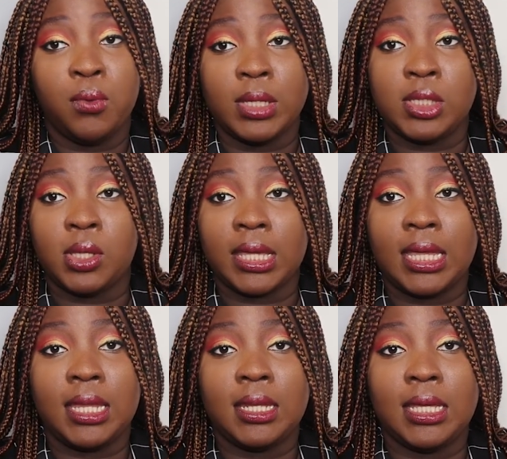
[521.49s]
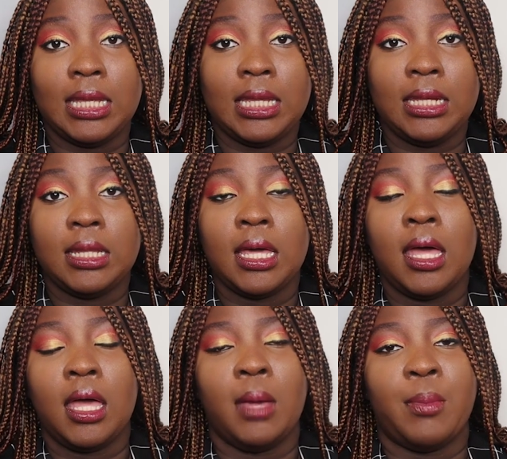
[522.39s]
retucking in
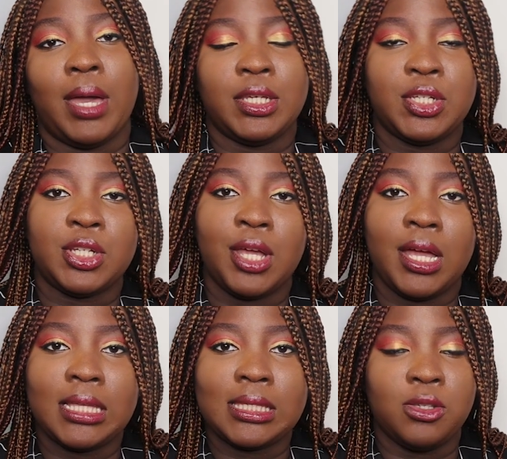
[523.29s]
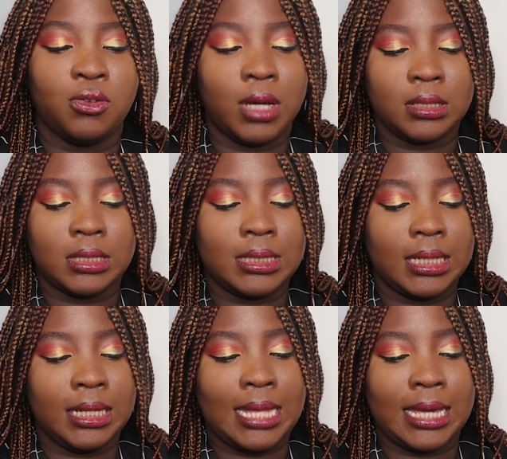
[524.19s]
my shirt throughout the
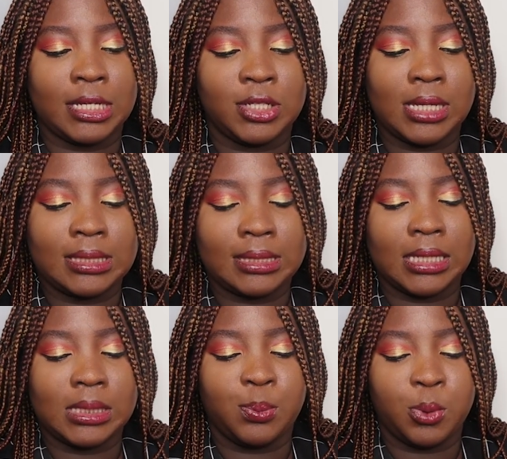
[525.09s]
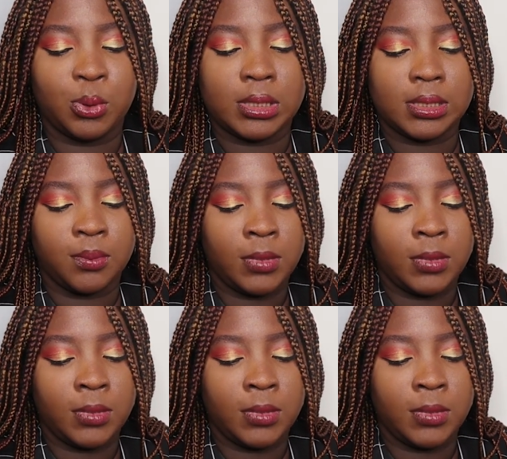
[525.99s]
day. Like, it just stays put.